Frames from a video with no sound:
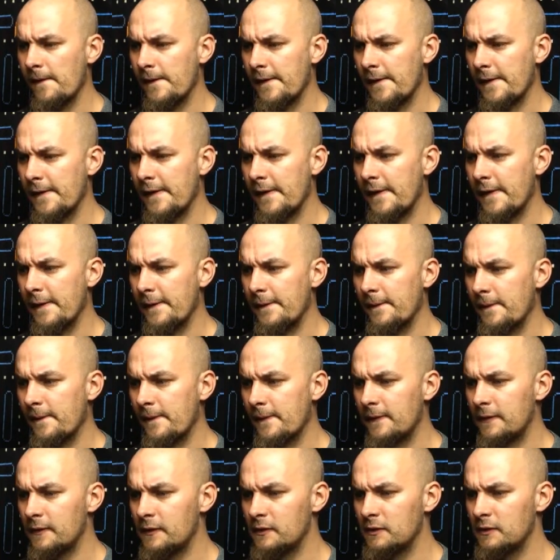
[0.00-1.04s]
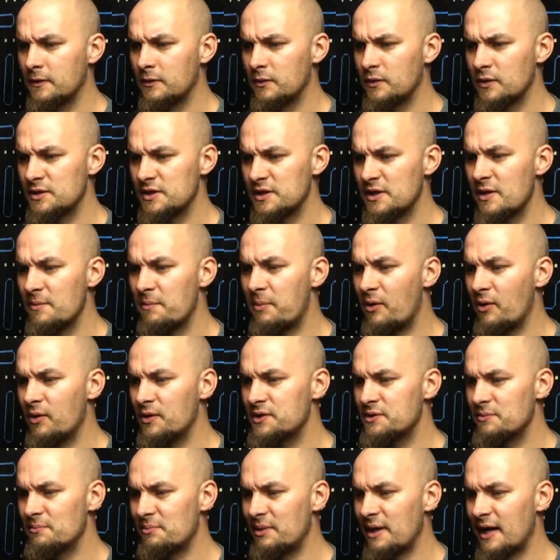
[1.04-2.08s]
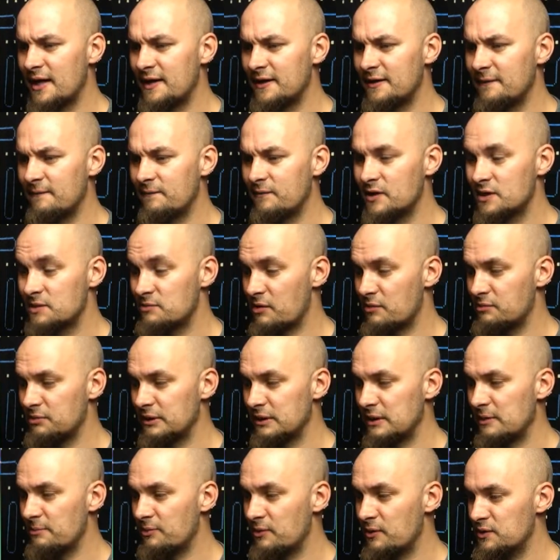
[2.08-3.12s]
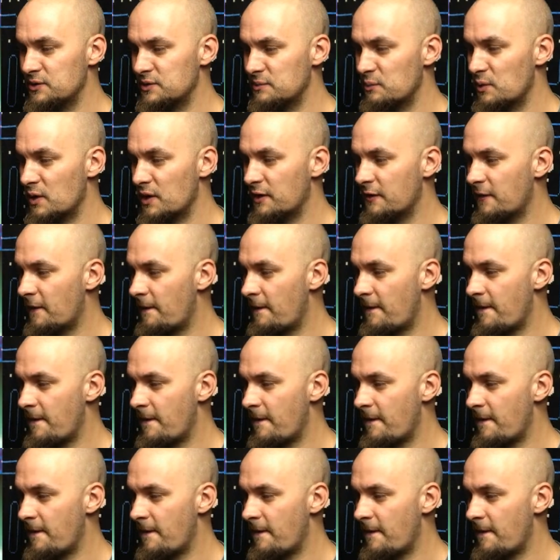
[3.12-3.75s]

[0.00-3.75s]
Alright. Was it a poison planet? It's probably a poison one.